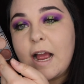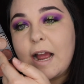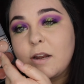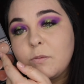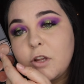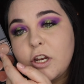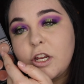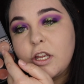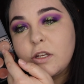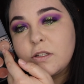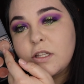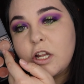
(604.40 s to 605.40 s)
and I'm going to
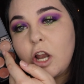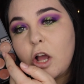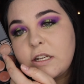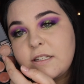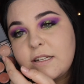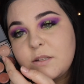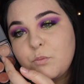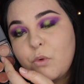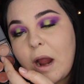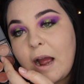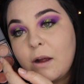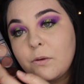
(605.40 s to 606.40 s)
use the lightest
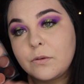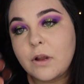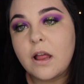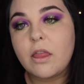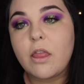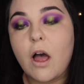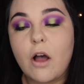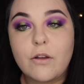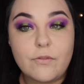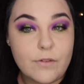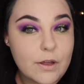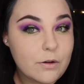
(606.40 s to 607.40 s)
brown that I
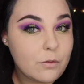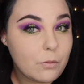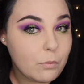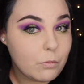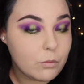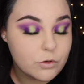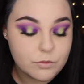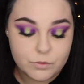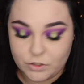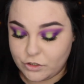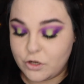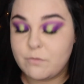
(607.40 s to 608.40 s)
feel would
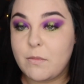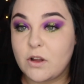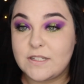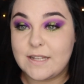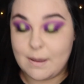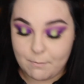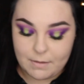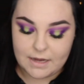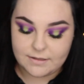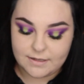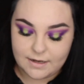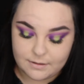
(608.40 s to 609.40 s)
suit my skin
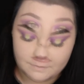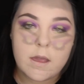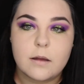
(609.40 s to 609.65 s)
better.